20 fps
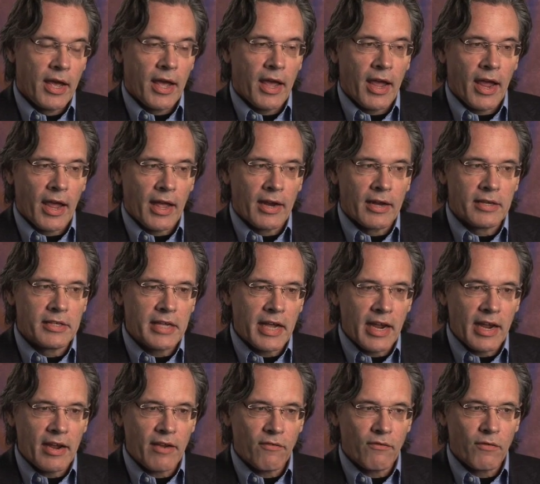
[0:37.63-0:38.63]
And
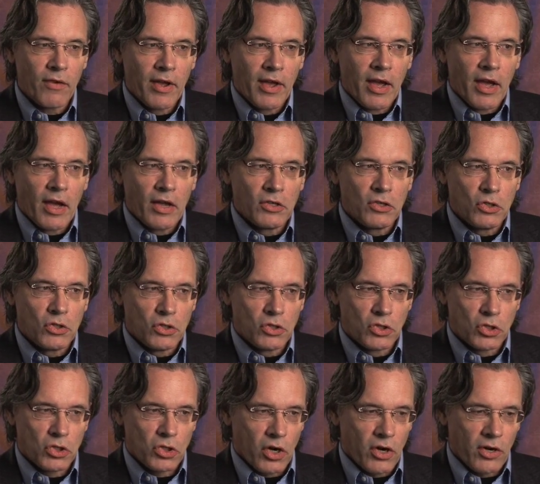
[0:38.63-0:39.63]
Dave
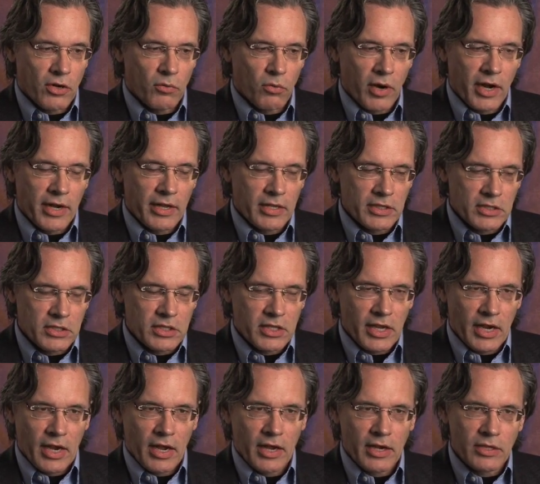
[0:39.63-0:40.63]
started writing this
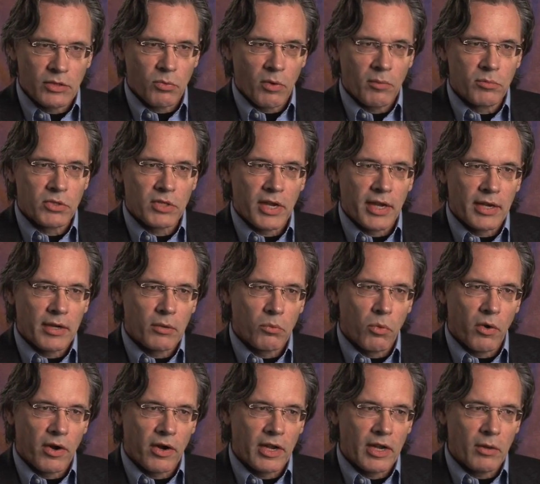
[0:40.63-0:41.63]
thing on his website
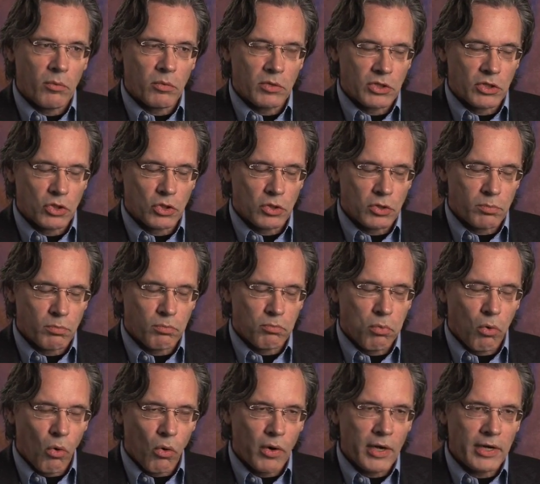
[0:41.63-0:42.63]
where he was just
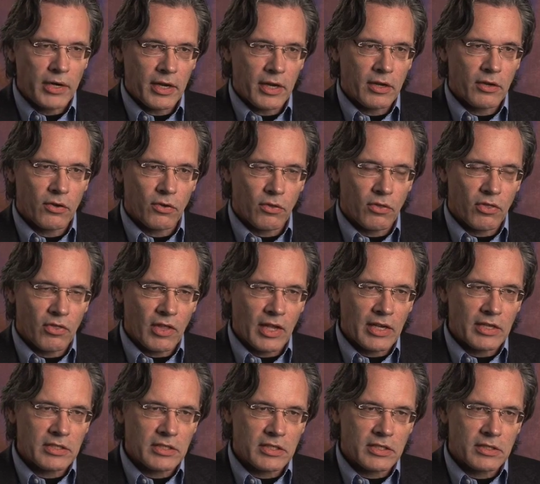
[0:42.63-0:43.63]
pointing to
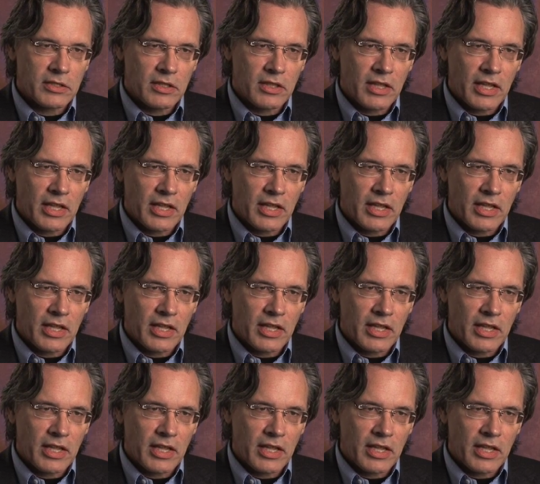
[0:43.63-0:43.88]
things